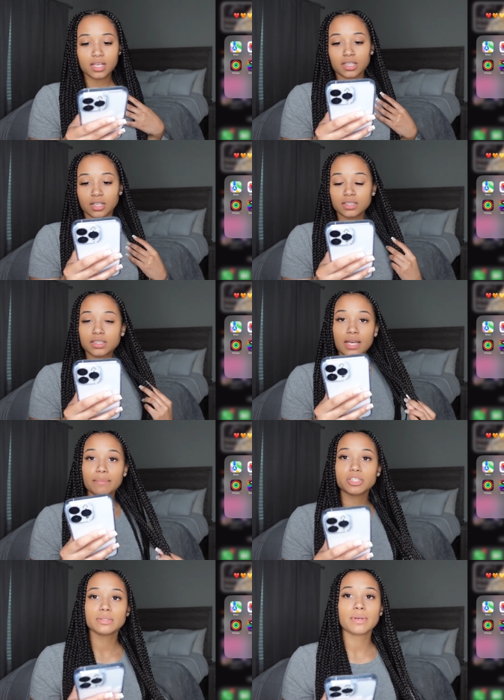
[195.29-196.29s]
Y'all see how
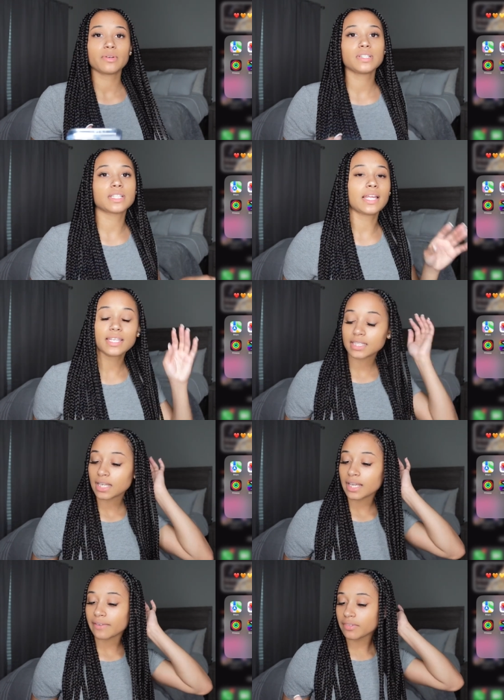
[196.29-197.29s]
much Gmail is? I need,
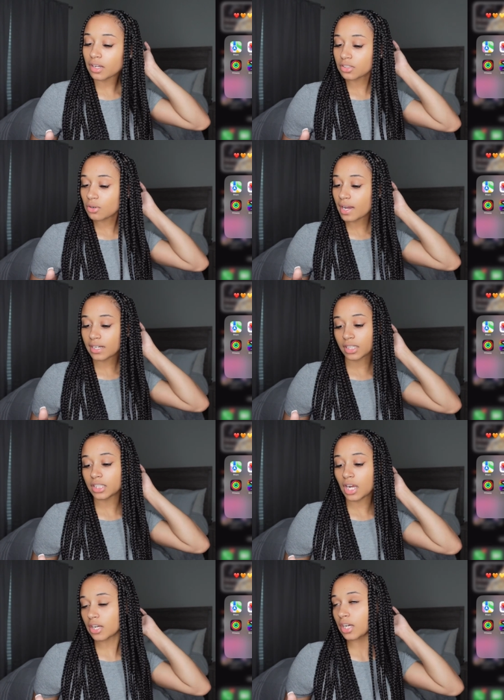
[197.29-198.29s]
if y'all know how to
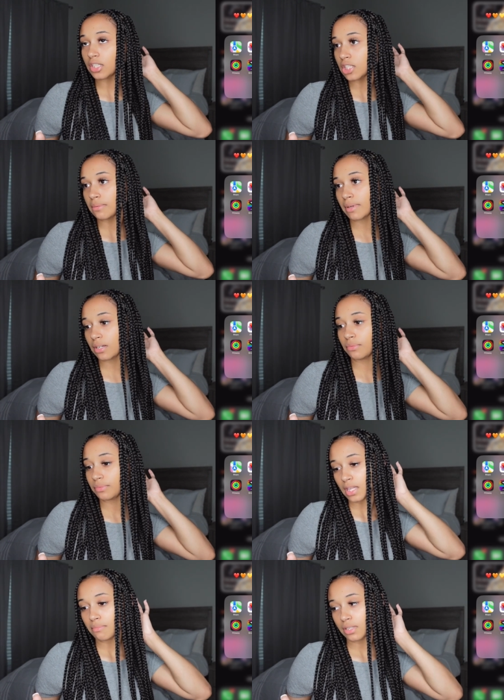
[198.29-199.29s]
clear out y'all Gmail,
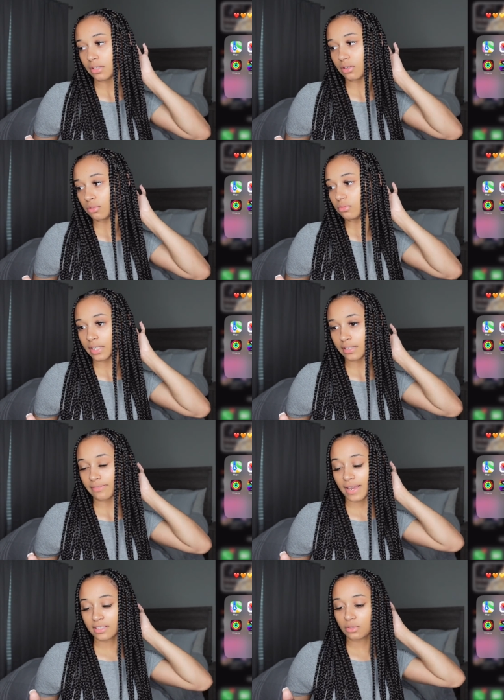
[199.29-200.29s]
let me know. The
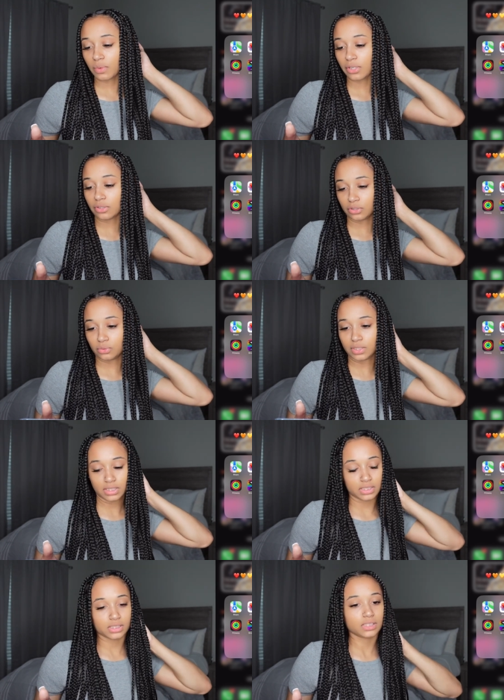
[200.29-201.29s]
fastest way you can do it,
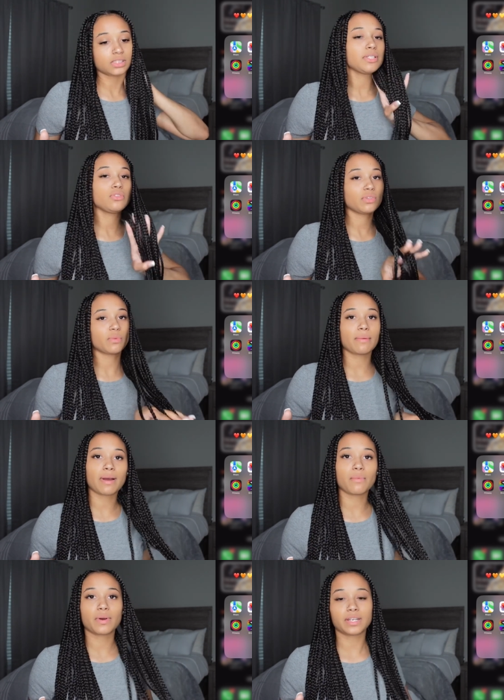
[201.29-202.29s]
because me doing it one by
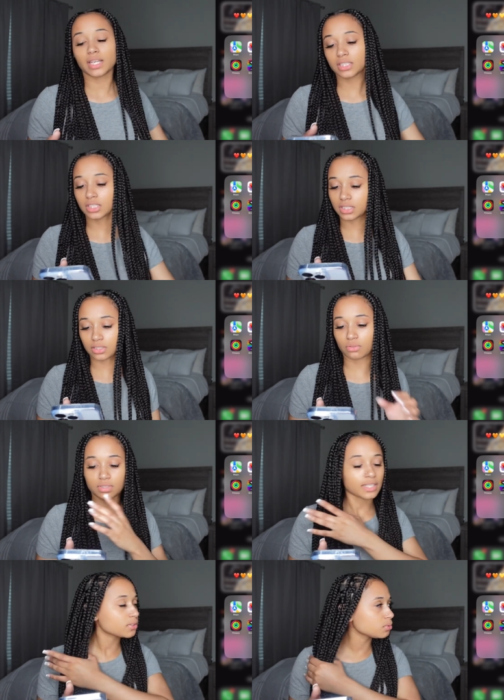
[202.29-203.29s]
one, that's just gonna
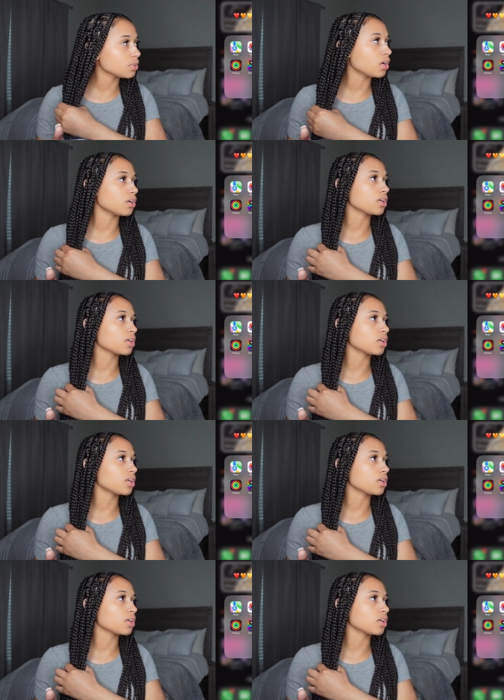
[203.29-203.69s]
take too long.